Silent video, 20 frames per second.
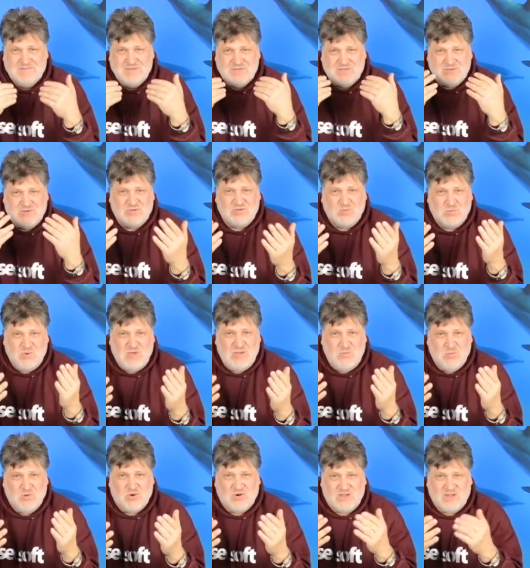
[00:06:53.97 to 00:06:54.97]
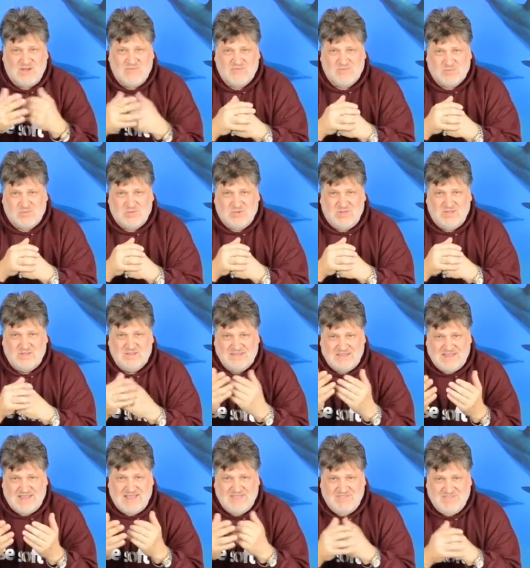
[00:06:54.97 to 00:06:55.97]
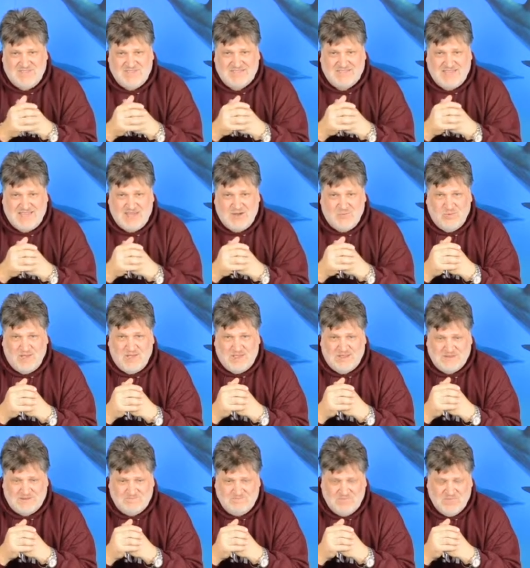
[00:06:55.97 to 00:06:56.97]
So it's way more comfortable diving it that way.